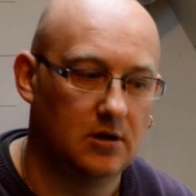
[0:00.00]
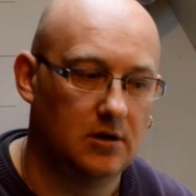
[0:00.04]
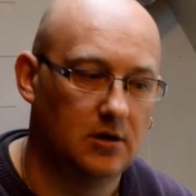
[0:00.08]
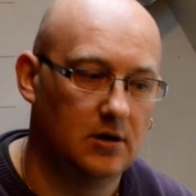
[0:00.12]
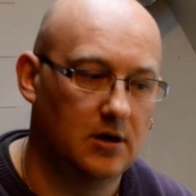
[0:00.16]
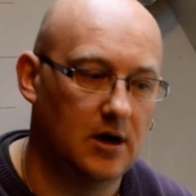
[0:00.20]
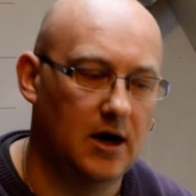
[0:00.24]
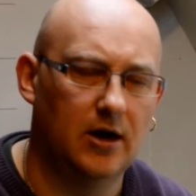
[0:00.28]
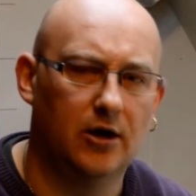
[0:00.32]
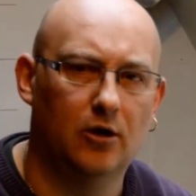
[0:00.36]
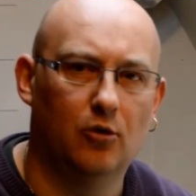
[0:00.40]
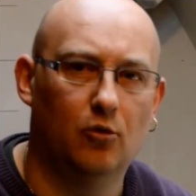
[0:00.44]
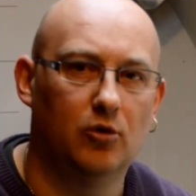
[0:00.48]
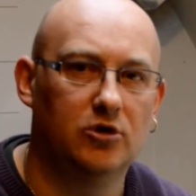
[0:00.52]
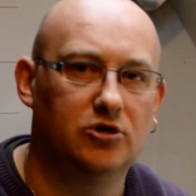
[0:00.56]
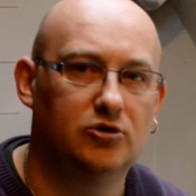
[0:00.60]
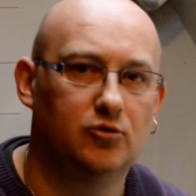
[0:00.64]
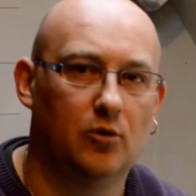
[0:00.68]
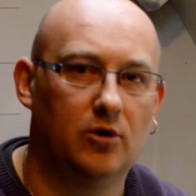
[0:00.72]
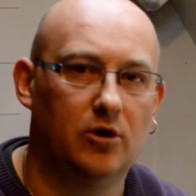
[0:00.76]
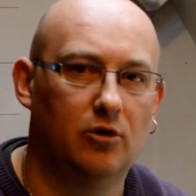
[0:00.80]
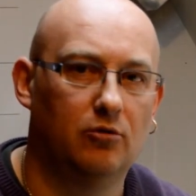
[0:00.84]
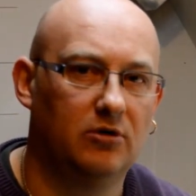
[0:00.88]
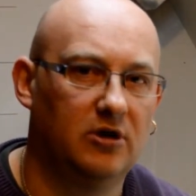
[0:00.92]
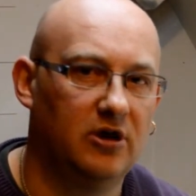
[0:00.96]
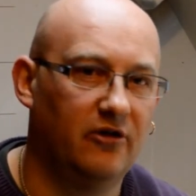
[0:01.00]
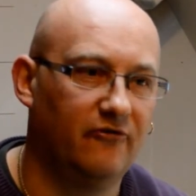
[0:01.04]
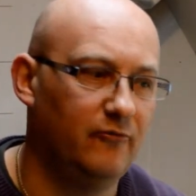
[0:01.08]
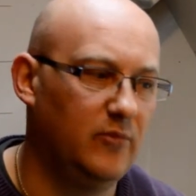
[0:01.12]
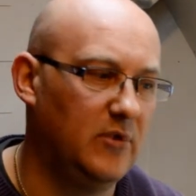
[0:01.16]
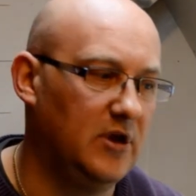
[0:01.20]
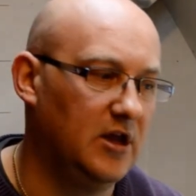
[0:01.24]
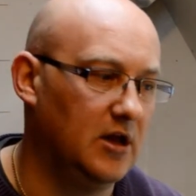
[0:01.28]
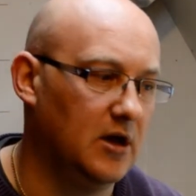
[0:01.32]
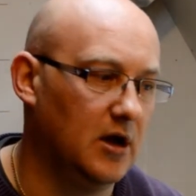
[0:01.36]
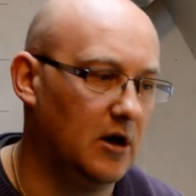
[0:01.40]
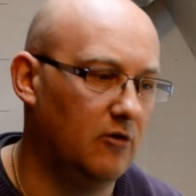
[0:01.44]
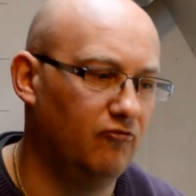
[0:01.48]
I know which one will give
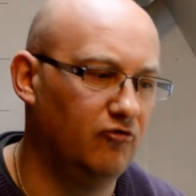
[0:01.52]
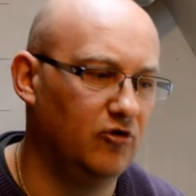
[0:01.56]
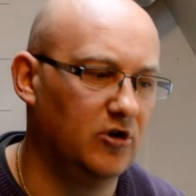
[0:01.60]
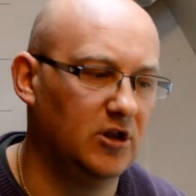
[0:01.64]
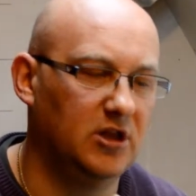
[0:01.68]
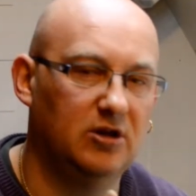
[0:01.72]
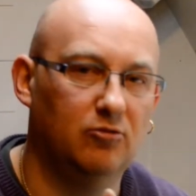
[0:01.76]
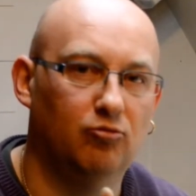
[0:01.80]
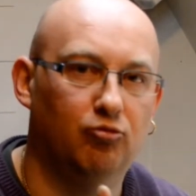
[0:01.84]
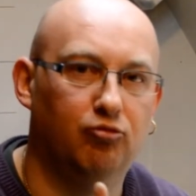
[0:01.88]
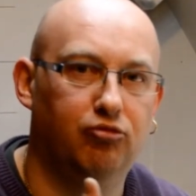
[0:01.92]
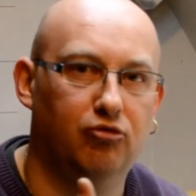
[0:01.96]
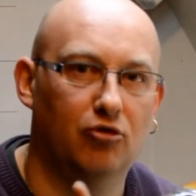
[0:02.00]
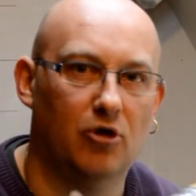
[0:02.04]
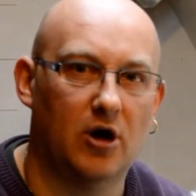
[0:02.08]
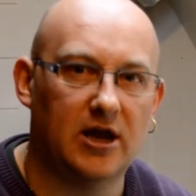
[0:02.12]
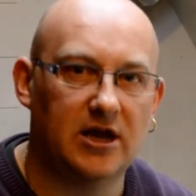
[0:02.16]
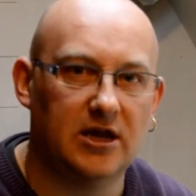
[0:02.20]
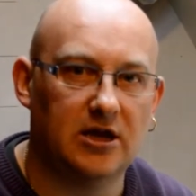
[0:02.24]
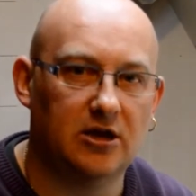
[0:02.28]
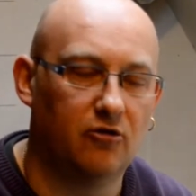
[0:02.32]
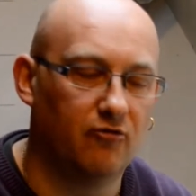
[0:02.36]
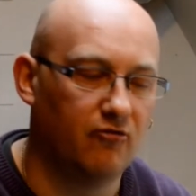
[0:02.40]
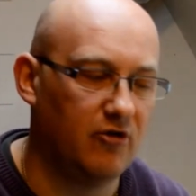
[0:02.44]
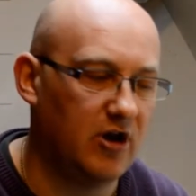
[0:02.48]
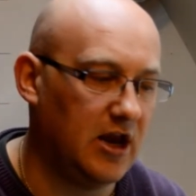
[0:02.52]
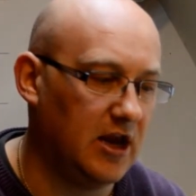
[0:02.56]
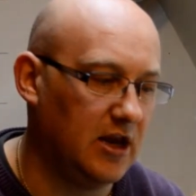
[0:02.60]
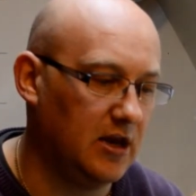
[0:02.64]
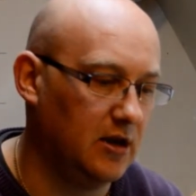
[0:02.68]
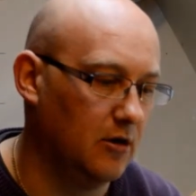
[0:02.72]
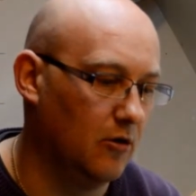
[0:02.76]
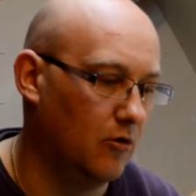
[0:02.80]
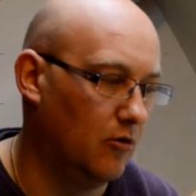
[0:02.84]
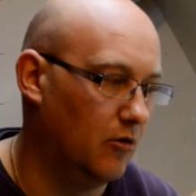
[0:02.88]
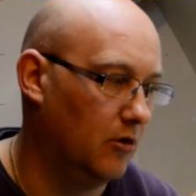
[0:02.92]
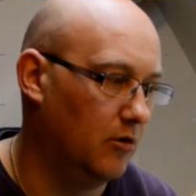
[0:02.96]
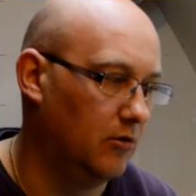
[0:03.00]
me a really bright green,
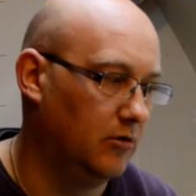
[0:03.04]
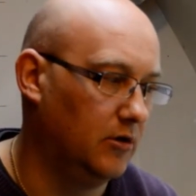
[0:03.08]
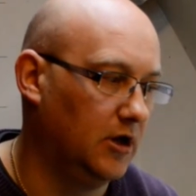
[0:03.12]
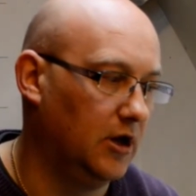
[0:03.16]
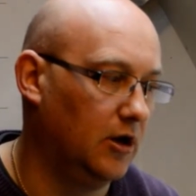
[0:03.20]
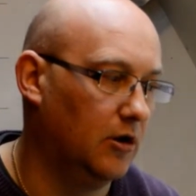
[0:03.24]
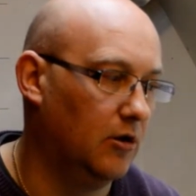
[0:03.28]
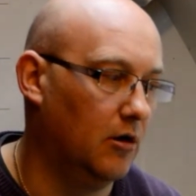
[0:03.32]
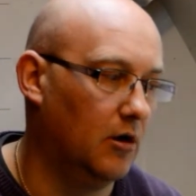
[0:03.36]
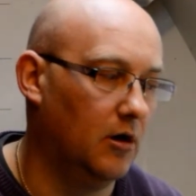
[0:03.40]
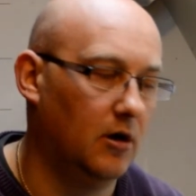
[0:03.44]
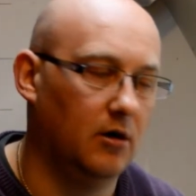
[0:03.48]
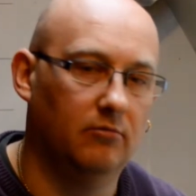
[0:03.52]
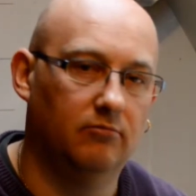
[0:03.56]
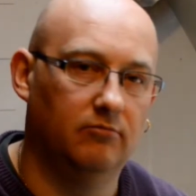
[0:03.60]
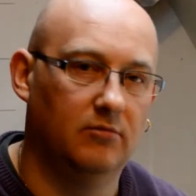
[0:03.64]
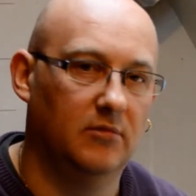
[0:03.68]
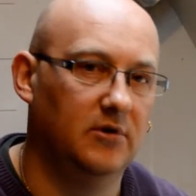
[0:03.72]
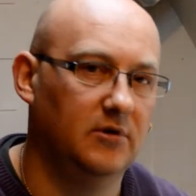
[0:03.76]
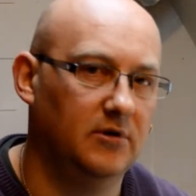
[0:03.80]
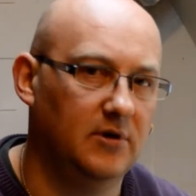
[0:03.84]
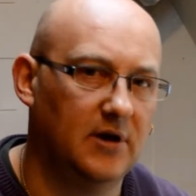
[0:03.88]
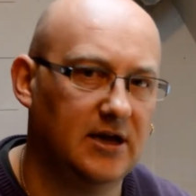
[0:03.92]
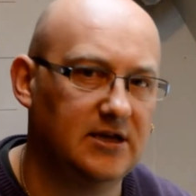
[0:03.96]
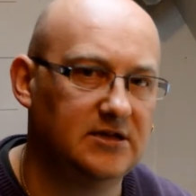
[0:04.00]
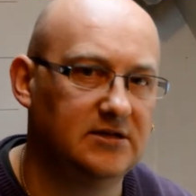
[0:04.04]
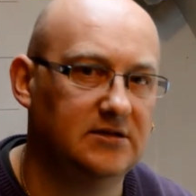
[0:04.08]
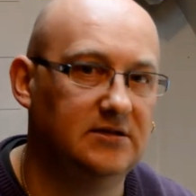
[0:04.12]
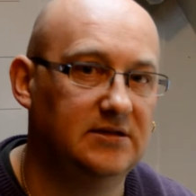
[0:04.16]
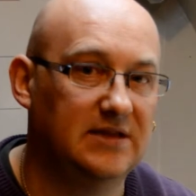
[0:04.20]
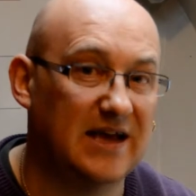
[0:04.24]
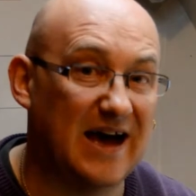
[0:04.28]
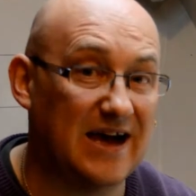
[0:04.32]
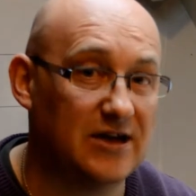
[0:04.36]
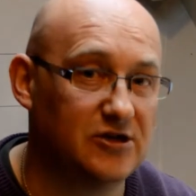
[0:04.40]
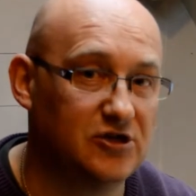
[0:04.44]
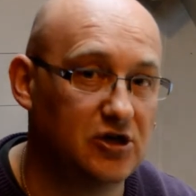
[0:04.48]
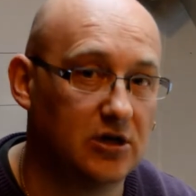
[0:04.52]
or, you know, a nice
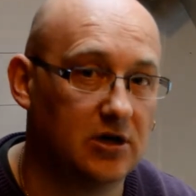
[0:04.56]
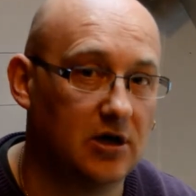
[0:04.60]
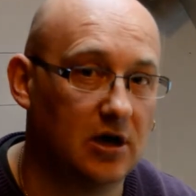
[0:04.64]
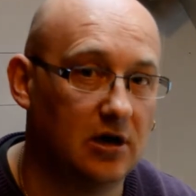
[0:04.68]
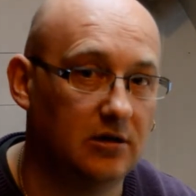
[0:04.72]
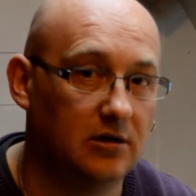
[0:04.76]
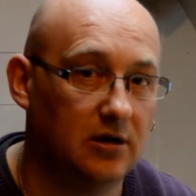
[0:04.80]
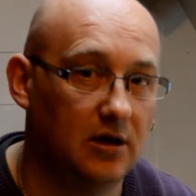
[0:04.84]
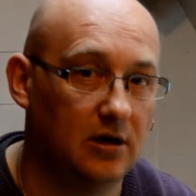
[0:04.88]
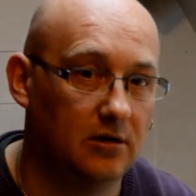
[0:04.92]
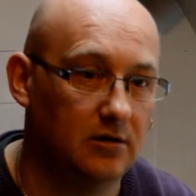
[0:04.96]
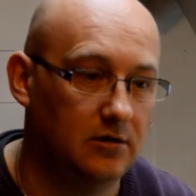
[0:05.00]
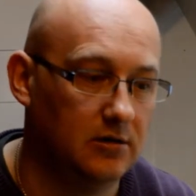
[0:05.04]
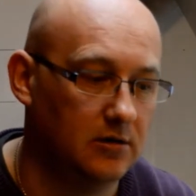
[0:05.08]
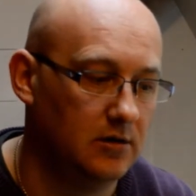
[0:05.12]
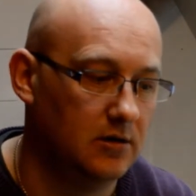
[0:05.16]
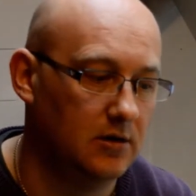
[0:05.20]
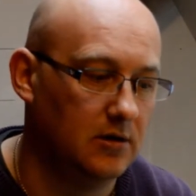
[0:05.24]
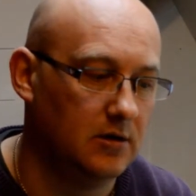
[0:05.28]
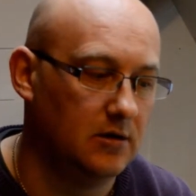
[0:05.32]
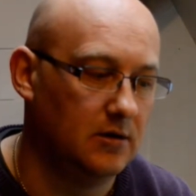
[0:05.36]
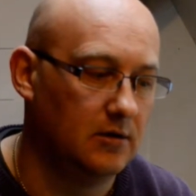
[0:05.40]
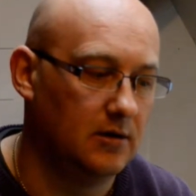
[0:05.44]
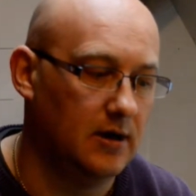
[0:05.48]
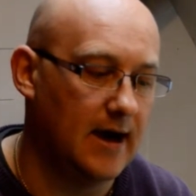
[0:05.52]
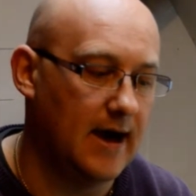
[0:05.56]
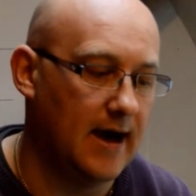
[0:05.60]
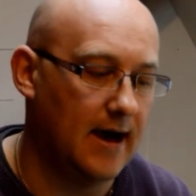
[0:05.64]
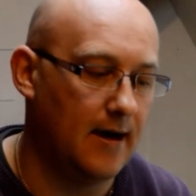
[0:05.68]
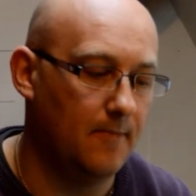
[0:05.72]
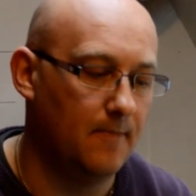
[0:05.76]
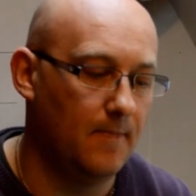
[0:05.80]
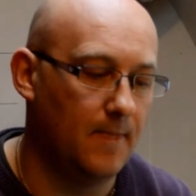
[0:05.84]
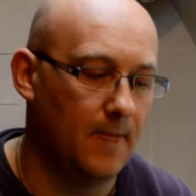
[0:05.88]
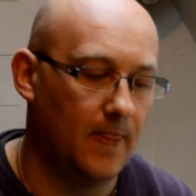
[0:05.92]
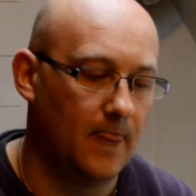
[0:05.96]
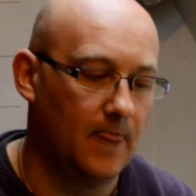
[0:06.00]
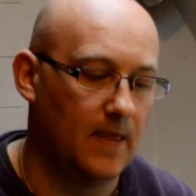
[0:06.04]
dash of colour,
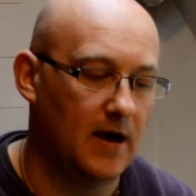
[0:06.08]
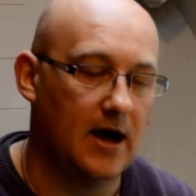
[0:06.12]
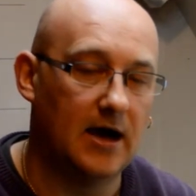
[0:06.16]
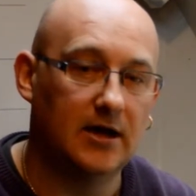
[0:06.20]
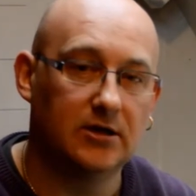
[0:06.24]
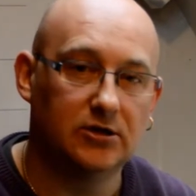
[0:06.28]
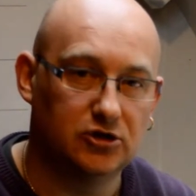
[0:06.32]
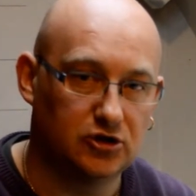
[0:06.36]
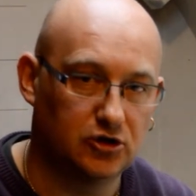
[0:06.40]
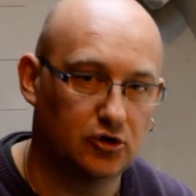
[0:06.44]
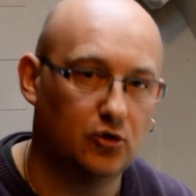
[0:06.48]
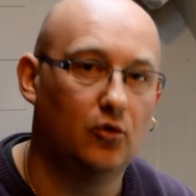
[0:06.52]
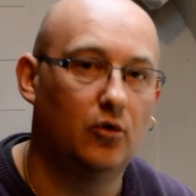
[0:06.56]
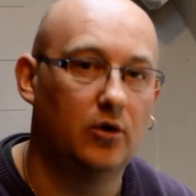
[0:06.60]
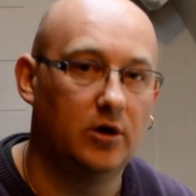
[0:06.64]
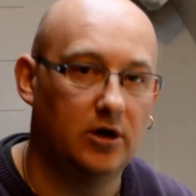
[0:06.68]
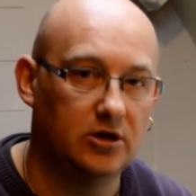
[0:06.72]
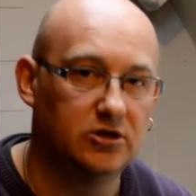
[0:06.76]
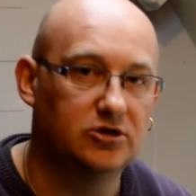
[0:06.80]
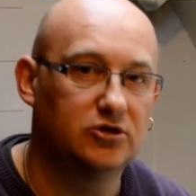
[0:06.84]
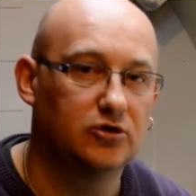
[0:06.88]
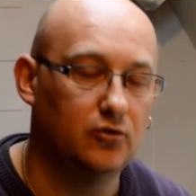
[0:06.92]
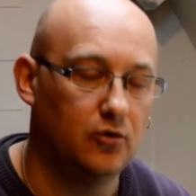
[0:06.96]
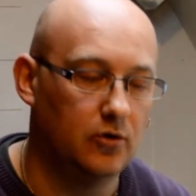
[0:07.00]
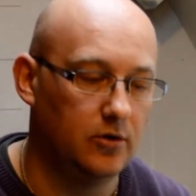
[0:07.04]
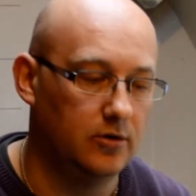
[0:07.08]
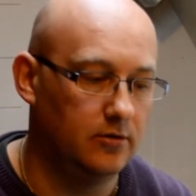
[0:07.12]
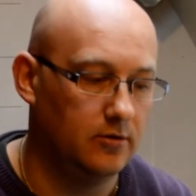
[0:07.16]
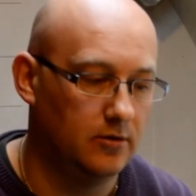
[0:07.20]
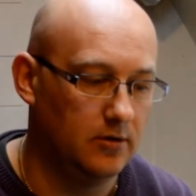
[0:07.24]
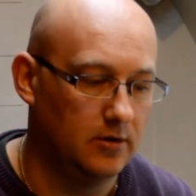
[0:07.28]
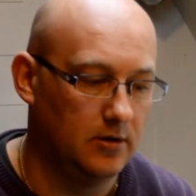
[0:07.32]
and so on and so on.